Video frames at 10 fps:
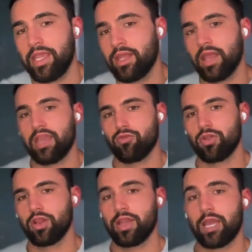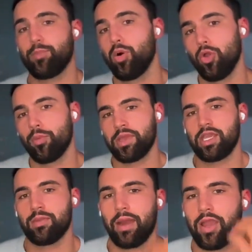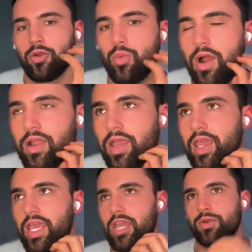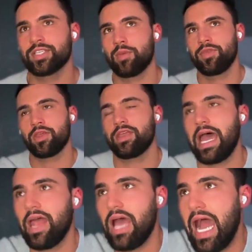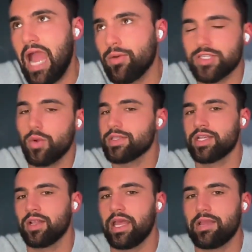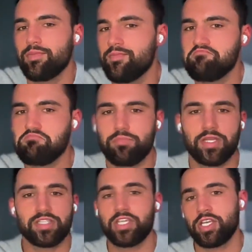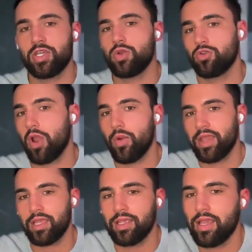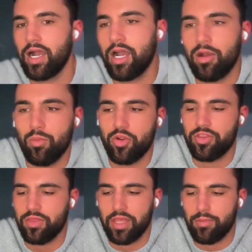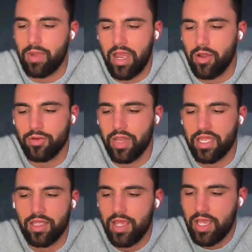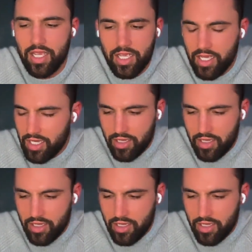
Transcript: carry me and like really like pull me in my own walk it was something that i was always gonna like continue growing um, with like my own like